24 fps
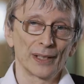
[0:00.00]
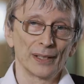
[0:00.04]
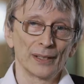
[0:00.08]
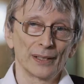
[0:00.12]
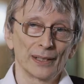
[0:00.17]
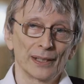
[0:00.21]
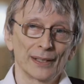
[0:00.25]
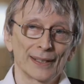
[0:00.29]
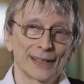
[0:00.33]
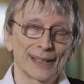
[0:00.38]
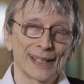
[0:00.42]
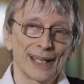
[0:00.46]

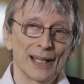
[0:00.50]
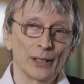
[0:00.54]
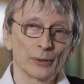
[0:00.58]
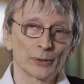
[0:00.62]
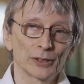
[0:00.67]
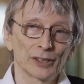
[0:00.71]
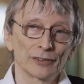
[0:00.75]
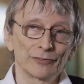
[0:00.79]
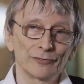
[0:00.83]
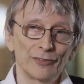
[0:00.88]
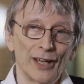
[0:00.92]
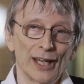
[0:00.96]
the
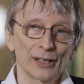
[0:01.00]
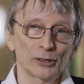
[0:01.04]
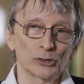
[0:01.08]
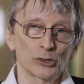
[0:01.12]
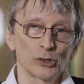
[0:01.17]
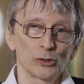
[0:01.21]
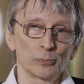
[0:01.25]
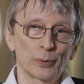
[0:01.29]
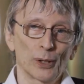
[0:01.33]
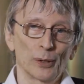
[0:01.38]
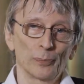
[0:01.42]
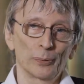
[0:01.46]

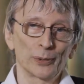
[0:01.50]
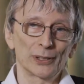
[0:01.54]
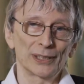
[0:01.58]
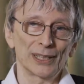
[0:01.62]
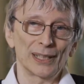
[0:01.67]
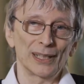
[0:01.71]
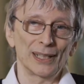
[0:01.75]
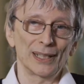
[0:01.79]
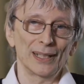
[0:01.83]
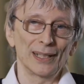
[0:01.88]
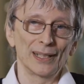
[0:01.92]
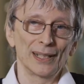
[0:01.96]
counterfactual
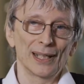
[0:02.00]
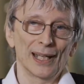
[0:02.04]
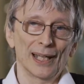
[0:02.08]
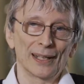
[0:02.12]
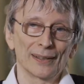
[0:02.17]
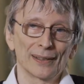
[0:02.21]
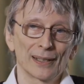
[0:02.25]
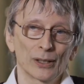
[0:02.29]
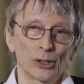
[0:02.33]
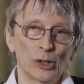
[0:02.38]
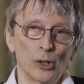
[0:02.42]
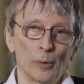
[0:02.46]
property
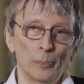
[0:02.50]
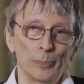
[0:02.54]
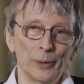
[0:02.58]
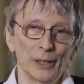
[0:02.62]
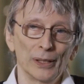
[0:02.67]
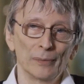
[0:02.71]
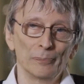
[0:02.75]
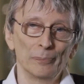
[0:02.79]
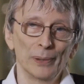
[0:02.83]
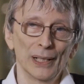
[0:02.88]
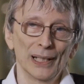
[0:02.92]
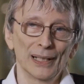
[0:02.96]
and the
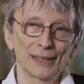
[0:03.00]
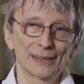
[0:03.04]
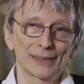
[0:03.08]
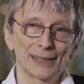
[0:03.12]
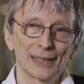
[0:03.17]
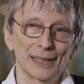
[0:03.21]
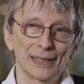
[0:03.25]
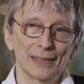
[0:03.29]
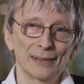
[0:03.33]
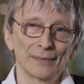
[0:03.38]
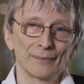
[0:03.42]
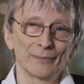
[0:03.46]

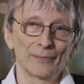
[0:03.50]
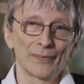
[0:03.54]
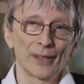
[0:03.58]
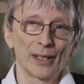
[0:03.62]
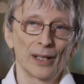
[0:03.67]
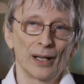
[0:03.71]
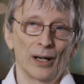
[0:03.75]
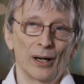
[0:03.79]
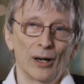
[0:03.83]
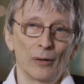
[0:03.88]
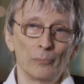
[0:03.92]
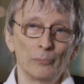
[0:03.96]
copyability,
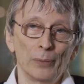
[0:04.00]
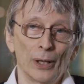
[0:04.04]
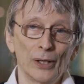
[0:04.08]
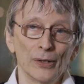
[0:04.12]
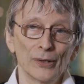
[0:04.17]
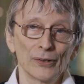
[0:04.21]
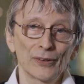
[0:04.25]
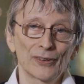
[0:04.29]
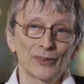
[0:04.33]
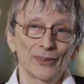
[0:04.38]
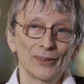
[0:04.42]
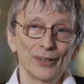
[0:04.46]
are
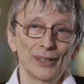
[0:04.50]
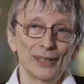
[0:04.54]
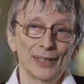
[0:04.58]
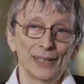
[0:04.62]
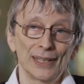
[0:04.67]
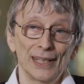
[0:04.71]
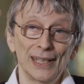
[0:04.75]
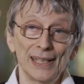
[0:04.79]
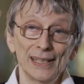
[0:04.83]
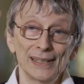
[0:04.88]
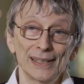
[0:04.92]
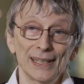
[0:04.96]
both
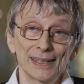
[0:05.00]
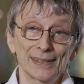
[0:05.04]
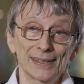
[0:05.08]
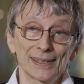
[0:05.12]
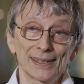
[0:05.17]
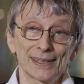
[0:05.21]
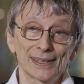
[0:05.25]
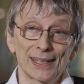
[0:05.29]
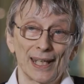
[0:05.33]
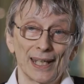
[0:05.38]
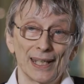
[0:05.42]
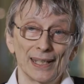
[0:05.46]
easy to
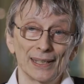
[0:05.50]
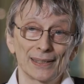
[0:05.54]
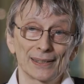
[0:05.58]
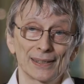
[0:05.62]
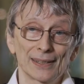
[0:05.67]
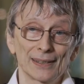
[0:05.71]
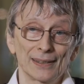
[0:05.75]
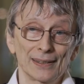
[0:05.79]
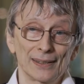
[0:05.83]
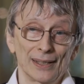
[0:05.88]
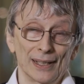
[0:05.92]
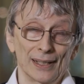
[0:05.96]

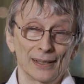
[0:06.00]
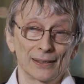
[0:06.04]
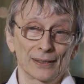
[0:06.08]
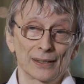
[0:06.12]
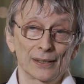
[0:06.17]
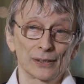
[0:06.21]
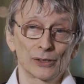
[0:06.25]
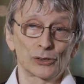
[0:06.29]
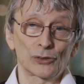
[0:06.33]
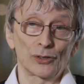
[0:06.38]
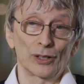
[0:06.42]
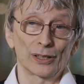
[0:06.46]
state in
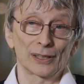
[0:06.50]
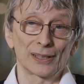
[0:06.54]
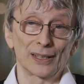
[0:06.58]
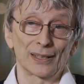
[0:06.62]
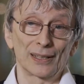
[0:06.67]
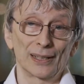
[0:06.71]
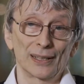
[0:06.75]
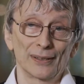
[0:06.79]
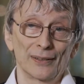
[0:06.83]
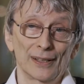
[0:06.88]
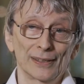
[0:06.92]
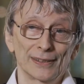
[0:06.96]
constructor
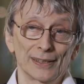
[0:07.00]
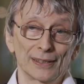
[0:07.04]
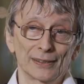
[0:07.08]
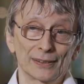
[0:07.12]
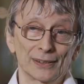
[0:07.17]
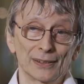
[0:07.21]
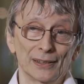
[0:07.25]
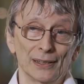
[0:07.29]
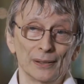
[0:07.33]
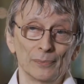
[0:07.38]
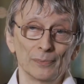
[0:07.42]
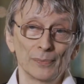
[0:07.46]
theoretic
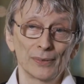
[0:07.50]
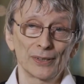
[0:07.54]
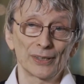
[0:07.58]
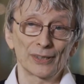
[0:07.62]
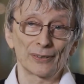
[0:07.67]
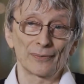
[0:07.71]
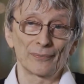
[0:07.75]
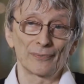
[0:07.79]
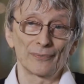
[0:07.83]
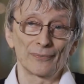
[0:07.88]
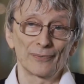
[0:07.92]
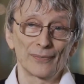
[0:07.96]

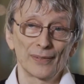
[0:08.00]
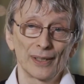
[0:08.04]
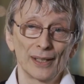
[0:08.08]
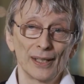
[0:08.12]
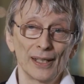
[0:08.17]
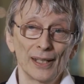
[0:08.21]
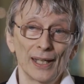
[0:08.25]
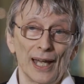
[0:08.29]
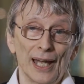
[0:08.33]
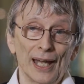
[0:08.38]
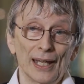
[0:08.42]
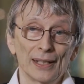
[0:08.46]
terms,
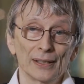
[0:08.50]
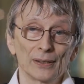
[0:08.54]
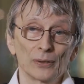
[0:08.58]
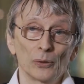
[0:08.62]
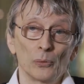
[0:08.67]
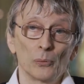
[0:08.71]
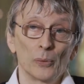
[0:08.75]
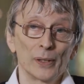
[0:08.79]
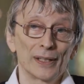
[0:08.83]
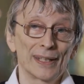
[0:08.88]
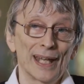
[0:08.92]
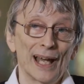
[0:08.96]
and
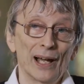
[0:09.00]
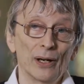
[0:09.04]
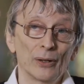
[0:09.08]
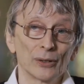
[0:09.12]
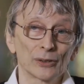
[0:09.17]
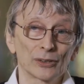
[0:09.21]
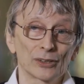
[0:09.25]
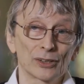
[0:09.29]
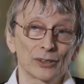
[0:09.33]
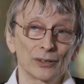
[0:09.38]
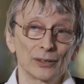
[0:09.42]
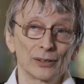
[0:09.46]

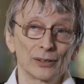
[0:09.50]
without